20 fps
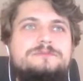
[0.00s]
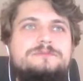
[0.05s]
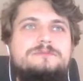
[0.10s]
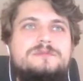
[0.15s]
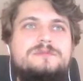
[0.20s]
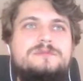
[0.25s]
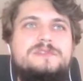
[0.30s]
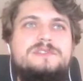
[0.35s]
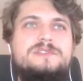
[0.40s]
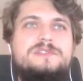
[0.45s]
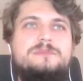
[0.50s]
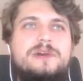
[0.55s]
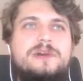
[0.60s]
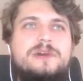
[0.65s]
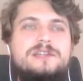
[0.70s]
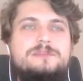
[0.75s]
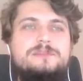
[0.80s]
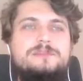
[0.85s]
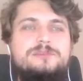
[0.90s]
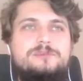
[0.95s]

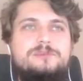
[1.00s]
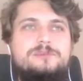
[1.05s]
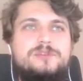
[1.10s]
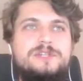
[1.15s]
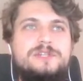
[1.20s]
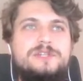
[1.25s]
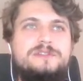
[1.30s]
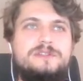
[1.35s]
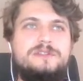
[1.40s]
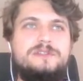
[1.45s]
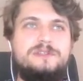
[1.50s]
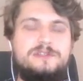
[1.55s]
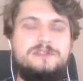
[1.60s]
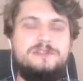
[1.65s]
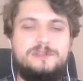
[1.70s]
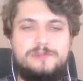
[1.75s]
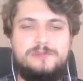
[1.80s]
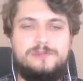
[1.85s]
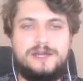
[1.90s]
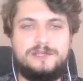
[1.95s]
despite printing
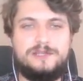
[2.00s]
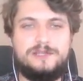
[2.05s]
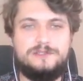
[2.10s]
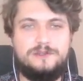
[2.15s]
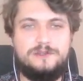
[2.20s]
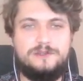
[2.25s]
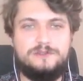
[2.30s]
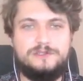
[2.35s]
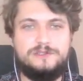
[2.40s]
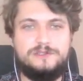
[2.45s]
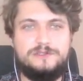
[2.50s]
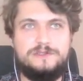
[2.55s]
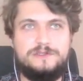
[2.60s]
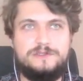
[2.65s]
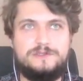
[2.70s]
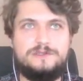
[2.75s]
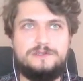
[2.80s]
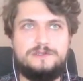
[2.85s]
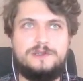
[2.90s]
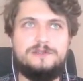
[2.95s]
the packet
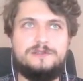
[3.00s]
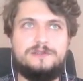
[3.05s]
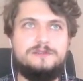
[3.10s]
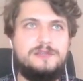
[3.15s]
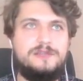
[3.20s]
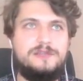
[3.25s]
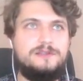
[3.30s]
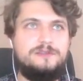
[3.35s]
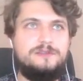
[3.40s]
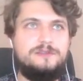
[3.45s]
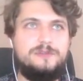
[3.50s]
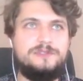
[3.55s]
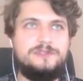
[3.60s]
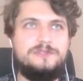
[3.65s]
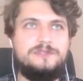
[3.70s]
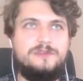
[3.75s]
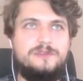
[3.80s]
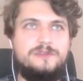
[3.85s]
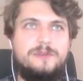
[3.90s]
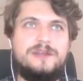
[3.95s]
contents and that it
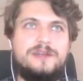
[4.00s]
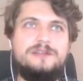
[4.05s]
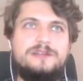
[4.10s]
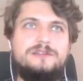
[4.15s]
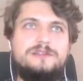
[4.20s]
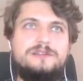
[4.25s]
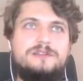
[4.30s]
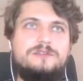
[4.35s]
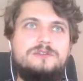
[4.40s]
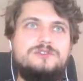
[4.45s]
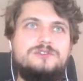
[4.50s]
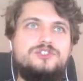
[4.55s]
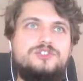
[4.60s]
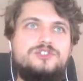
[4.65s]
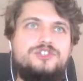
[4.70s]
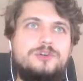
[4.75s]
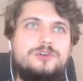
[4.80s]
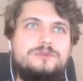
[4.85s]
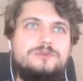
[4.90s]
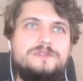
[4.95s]
received the packet, it also
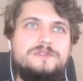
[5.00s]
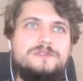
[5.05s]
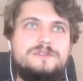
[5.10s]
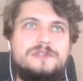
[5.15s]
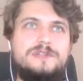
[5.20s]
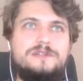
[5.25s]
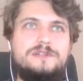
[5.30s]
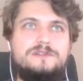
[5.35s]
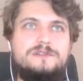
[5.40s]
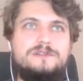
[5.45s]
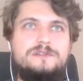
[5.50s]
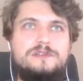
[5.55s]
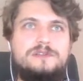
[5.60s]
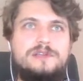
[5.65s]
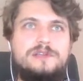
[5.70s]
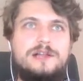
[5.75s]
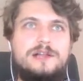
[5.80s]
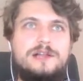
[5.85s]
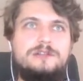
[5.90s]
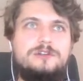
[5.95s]
shows that
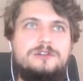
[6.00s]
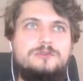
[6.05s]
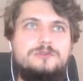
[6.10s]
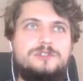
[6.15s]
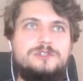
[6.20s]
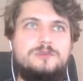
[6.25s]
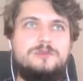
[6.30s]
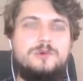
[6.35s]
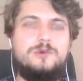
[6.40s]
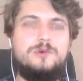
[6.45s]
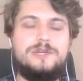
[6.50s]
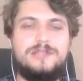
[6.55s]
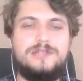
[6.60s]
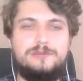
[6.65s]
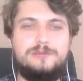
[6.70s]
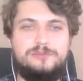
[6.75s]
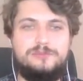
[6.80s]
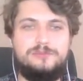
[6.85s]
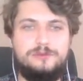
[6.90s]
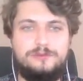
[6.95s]
the lcore was woken
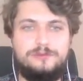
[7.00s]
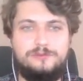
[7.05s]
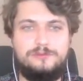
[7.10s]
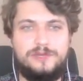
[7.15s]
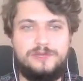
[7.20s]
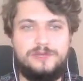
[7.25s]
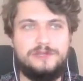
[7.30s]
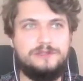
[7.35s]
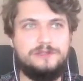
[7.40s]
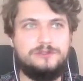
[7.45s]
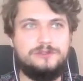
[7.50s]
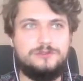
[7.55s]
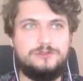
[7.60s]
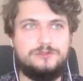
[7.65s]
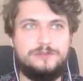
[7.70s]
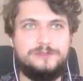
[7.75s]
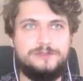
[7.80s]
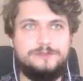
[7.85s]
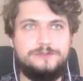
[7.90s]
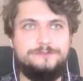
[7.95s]
up by an
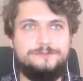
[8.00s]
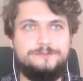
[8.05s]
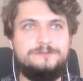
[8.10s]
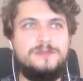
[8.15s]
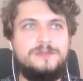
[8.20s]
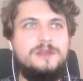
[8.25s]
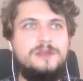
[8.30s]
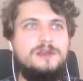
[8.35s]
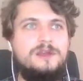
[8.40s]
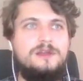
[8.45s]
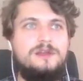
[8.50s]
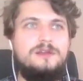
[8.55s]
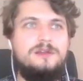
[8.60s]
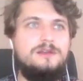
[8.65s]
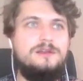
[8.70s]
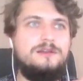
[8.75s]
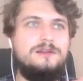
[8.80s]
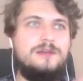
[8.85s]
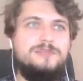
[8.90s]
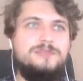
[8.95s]
interrupt.
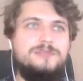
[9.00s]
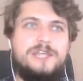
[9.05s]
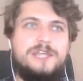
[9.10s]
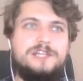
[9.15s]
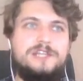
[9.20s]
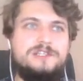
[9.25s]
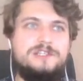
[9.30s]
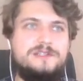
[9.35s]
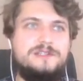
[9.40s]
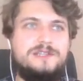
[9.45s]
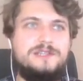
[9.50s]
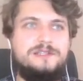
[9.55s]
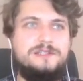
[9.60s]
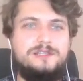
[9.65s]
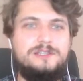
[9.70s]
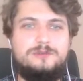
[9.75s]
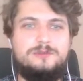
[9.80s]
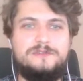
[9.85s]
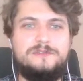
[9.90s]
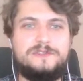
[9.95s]
Application is
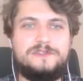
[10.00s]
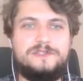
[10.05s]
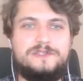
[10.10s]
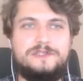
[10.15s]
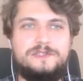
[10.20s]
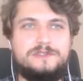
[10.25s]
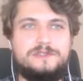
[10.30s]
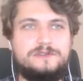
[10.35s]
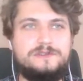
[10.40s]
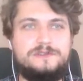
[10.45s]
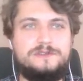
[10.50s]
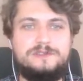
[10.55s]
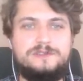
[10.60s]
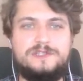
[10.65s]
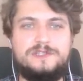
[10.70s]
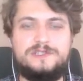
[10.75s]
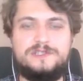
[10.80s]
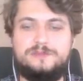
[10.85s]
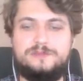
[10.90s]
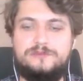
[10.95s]
ending with a SIGINT,
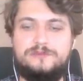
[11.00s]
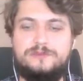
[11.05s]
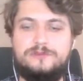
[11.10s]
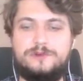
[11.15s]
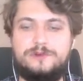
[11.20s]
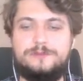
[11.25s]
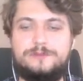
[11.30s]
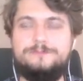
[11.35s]
just as before.